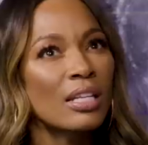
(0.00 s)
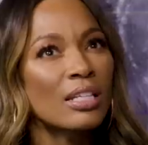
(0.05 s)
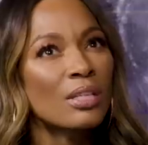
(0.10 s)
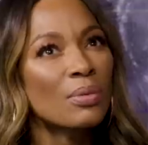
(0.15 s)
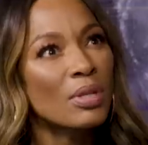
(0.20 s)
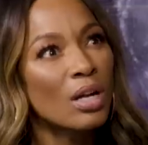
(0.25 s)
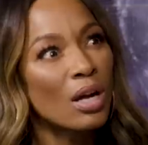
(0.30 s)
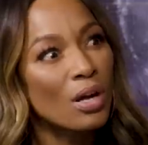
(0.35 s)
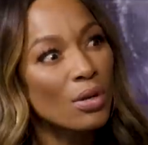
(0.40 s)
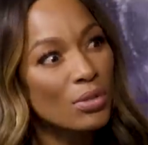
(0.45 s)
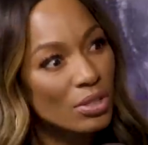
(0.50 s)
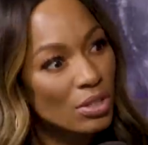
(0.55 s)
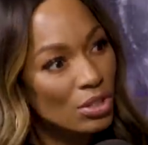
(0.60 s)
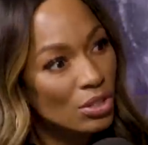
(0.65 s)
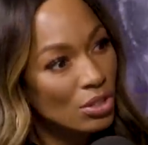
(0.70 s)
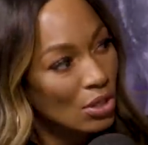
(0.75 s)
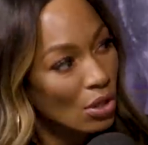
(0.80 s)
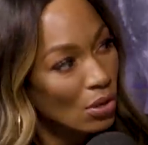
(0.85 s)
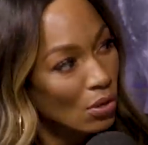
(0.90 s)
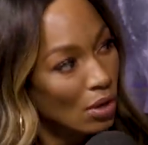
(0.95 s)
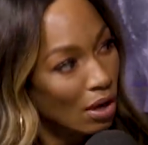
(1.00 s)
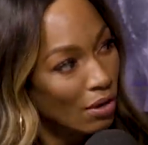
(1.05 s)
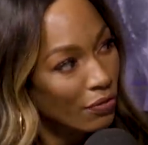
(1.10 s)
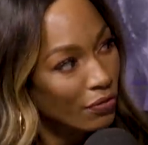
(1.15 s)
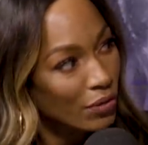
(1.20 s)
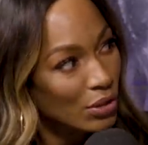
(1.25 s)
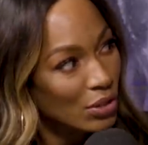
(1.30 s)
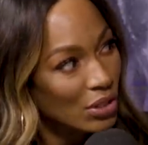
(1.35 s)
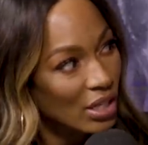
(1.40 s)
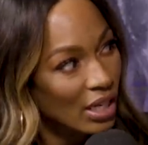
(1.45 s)
"You want to host this show called
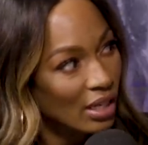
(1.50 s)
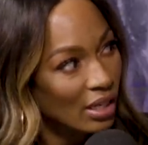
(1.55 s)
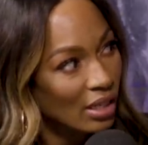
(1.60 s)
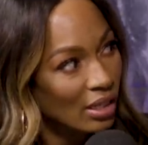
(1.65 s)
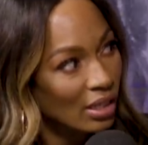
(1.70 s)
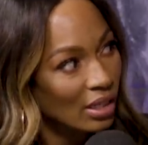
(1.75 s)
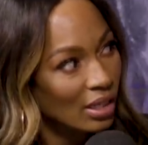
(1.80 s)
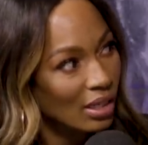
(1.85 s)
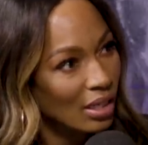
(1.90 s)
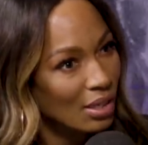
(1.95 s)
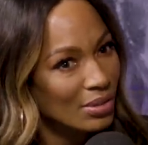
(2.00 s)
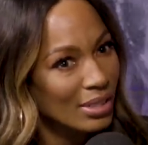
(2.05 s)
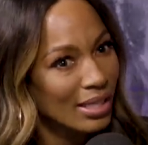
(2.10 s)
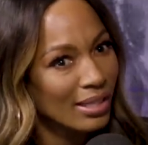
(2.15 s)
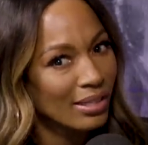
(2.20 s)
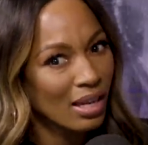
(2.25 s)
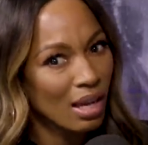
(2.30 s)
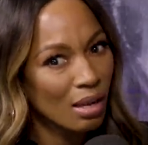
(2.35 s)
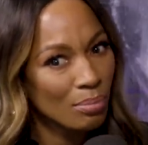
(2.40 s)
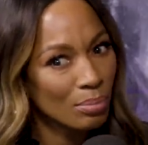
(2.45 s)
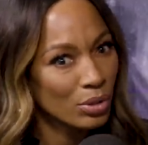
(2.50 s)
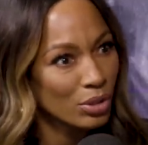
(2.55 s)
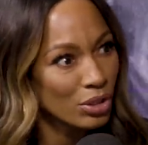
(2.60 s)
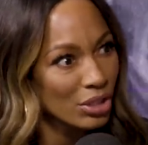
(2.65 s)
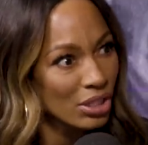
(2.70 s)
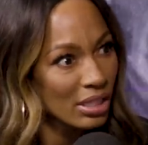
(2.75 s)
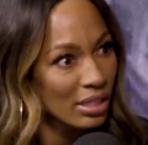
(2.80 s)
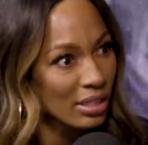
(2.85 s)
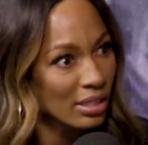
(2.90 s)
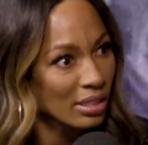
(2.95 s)
First Take?" And I was like, "Y'all
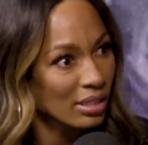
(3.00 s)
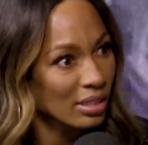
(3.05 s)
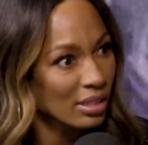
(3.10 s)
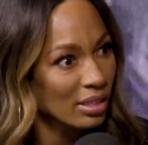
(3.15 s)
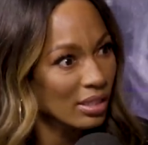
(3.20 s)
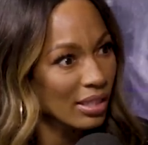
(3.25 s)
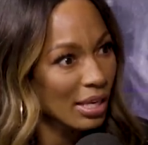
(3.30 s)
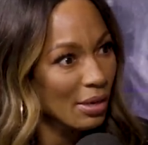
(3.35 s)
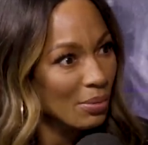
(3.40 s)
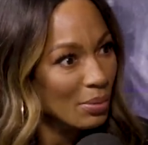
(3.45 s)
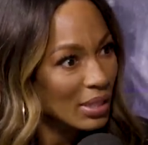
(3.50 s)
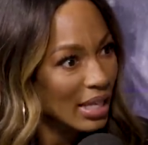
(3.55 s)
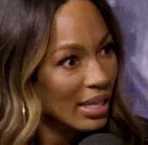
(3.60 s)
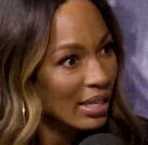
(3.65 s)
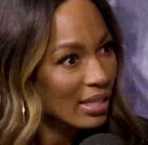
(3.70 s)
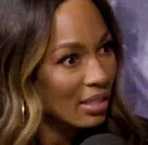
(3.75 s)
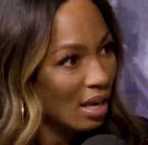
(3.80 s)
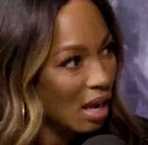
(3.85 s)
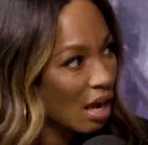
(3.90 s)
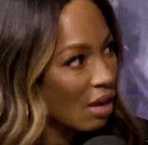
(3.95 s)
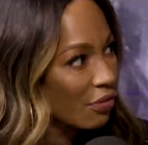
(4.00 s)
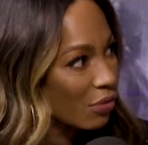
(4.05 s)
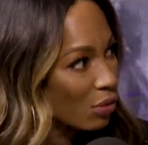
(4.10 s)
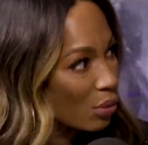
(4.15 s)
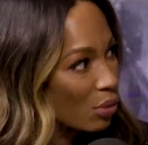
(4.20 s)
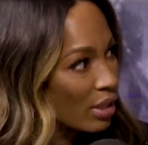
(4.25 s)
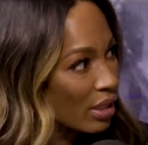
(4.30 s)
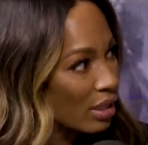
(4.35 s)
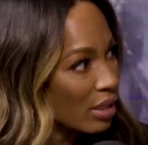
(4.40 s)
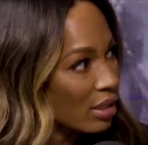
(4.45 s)
bullshitting." and they were mm-hmm, like, "No, mm-hmm, for
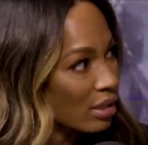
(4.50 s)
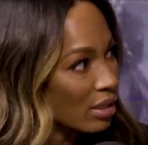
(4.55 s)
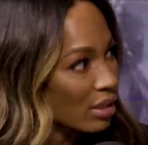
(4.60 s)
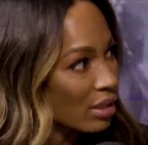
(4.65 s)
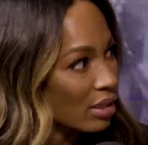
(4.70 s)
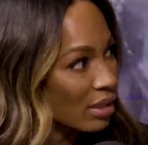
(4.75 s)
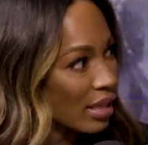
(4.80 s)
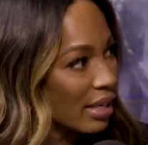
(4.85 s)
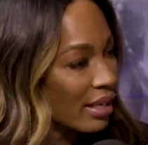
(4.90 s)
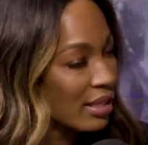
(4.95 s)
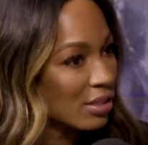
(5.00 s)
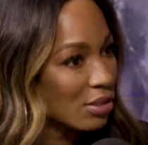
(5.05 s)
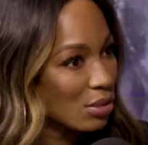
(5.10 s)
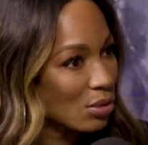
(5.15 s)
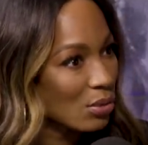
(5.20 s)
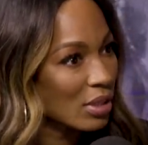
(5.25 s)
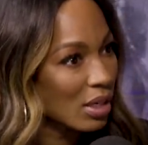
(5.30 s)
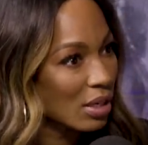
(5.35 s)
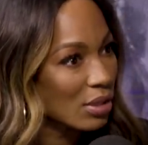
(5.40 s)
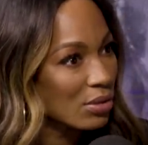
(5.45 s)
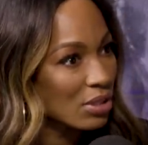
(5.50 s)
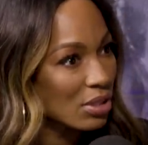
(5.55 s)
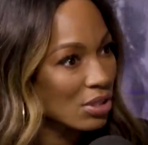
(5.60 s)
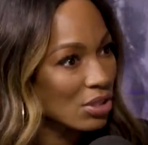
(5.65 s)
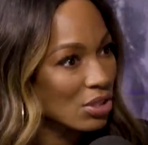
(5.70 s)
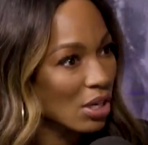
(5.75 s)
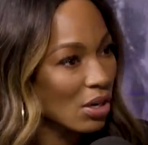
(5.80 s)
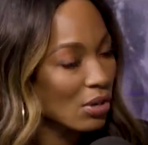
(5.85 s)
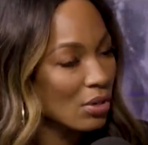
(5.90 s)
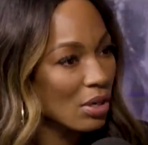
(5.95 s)
mm-hmm. real. Like, do you want to host
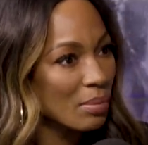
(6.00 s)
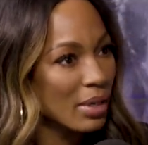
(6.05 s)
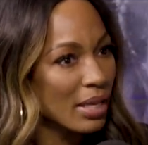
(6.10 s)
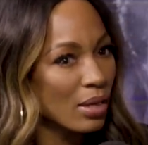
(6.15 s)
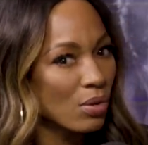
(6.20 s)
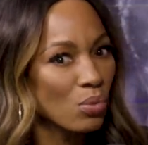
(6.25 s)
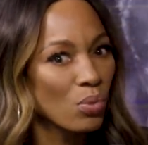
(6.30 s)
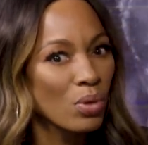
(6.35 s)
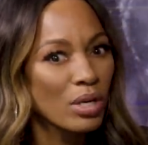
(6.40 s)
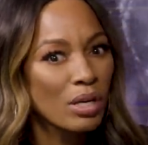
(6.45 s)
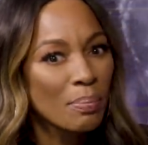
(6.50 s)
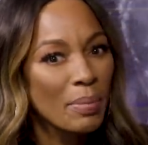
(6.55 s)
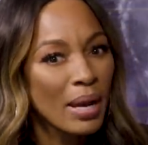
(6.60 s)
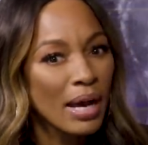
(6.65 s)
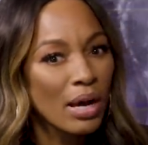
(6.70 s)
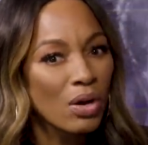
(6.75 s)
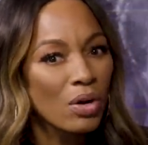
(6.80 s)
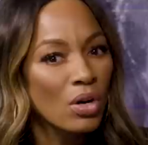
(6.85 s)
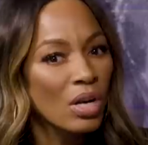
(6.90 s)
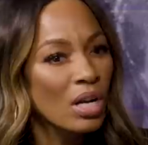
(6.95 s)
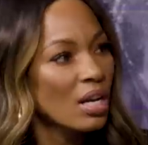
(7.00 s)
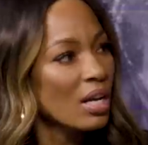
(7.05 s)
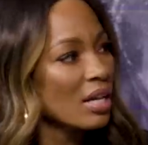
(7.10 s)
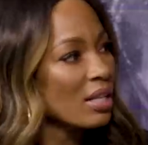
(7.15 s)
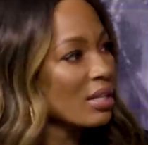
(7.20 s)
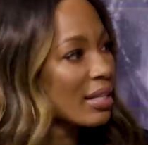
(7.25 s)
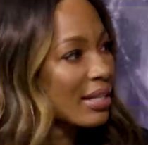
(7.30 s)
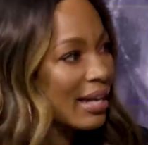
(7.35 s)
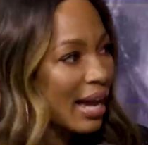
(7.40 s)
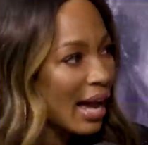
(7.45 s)
this show?" And I'm like, "What about
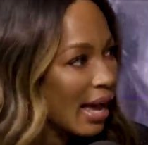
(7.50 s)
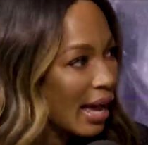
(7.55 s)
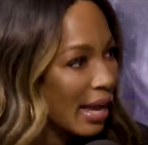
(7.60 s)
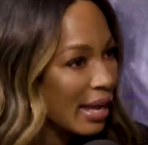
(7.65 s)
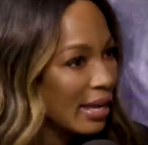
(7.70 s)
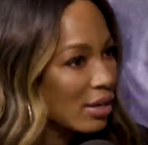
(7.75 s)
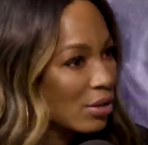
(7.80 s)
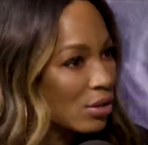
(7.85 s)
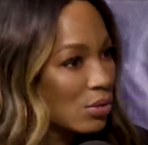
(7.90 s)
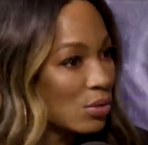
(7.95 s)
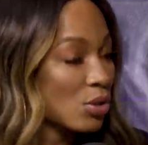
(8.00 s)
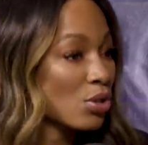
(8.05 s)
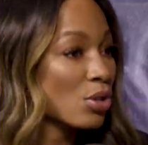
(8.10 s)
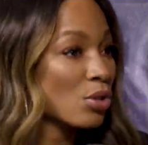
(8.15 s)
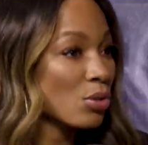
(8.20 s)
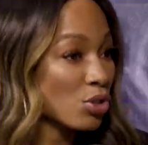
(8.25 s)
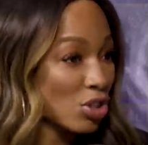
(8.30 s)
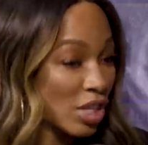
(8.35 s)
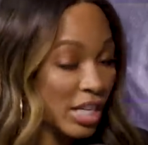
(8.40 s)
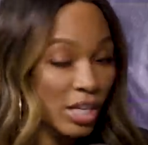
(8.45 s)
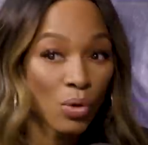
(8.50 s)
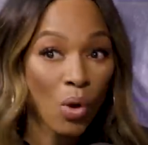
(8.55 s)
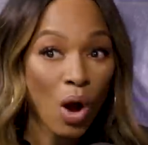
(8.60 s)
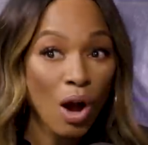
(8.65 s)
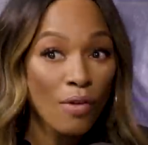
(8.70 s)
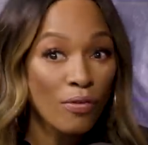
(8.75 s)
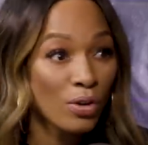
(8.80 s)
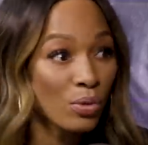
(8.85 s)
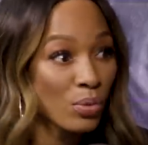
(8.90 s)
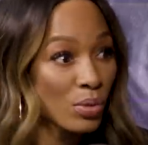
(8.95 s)
the guy who, you know, Jay
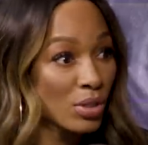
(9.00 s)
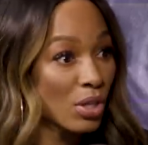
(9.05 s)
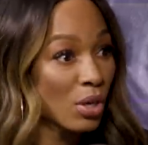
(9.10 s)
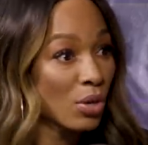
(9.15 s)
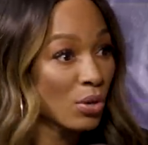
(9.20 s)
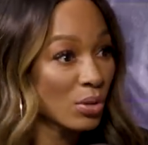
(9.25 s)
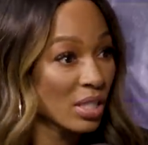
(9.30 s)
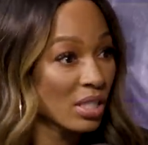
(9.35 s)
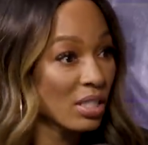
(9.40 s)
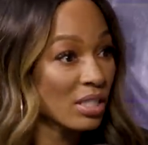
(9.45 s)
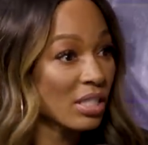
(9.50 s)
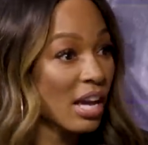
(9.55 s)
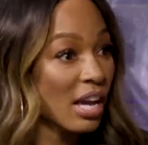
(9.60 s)
Crawford was the host at the